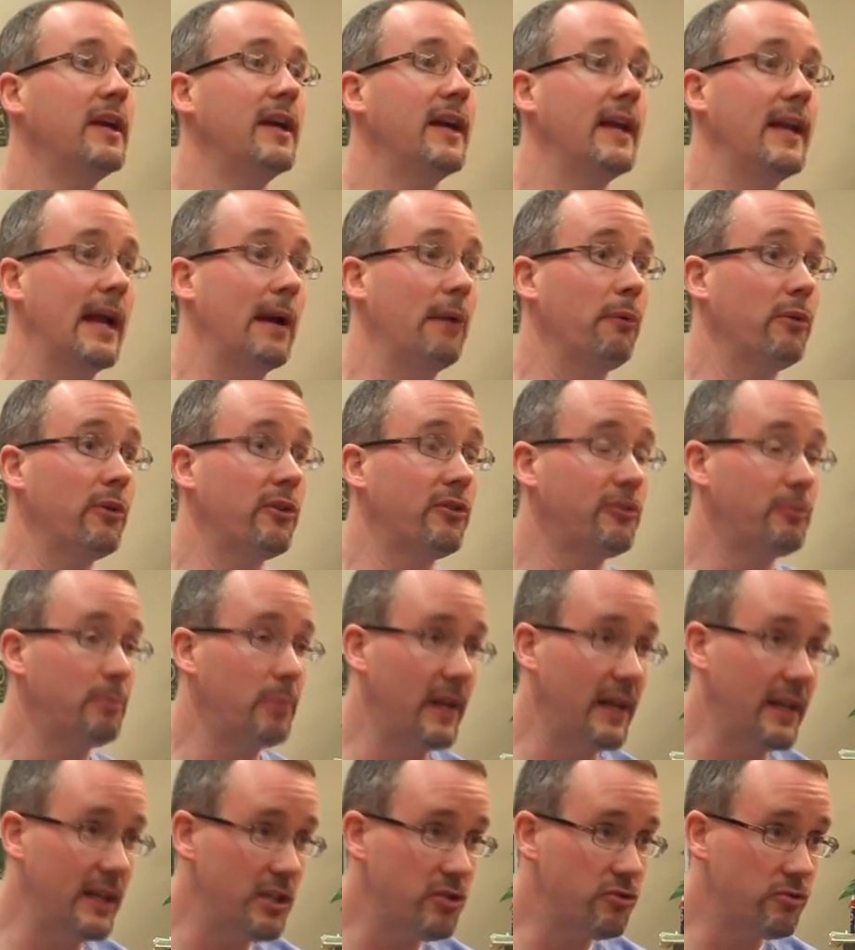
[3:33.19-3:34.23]
and I were
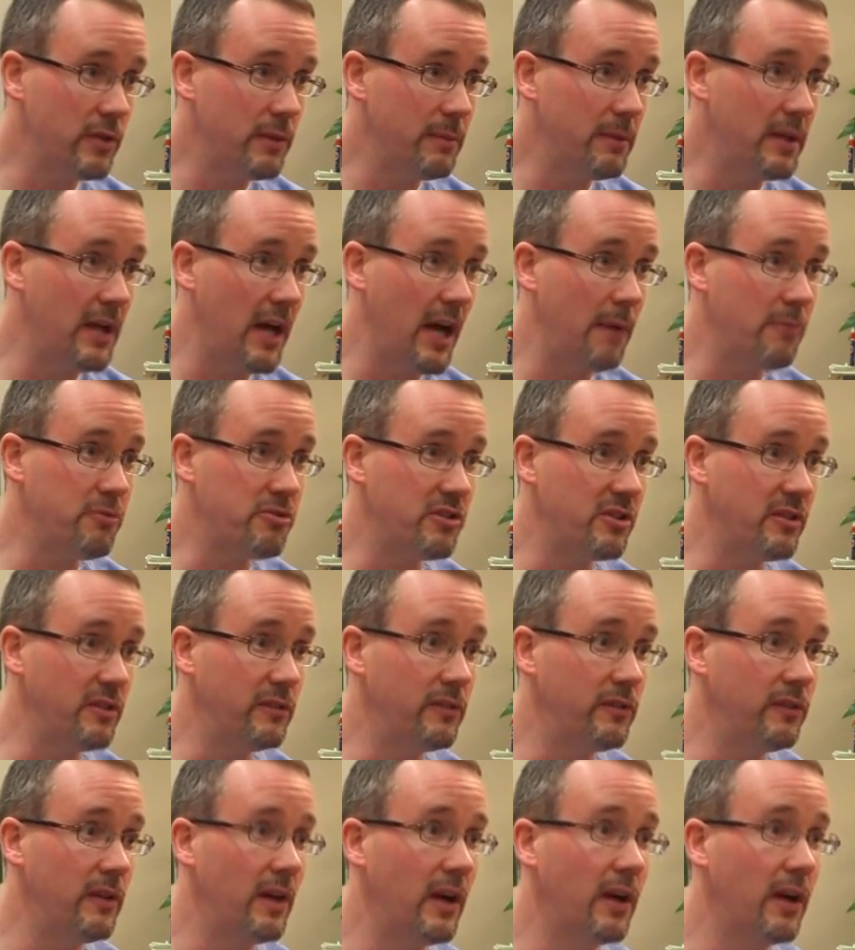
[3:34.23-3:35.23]
explaining treatment options,